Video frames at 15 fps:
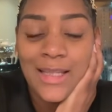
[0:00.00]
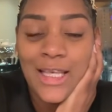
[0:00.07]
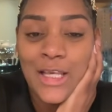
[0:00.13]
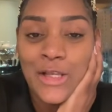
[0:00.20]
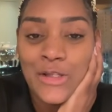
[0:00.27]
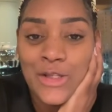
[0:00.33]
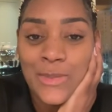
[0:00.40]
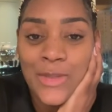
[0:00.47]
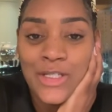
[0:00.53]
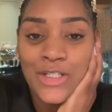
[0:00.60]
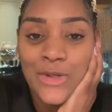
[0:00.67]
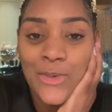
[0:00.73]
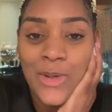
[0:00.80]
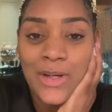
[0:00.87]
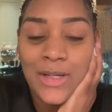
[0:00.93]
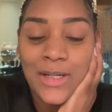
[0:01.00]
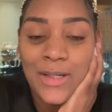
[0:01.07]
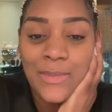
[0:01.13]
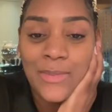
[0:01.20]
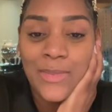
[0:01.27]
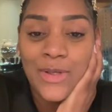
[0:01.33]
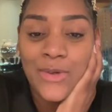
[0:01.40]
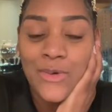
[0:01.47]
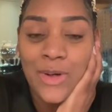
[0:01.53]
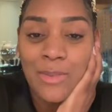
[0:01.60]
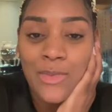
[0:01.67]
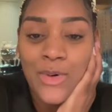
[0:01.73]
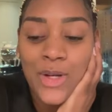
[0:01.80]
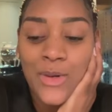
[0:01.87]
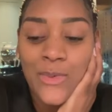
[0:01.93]
Thank you so much. You're welcome. You are
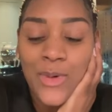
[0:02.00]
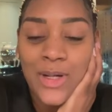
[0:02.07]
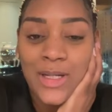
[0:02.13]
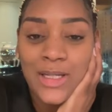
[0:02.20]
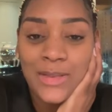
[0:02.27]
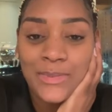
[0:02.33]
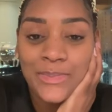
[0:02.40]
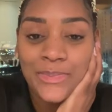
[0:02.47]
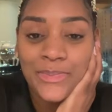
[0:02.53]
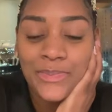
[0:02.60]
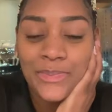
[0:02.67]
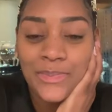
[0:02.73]
more than welcome.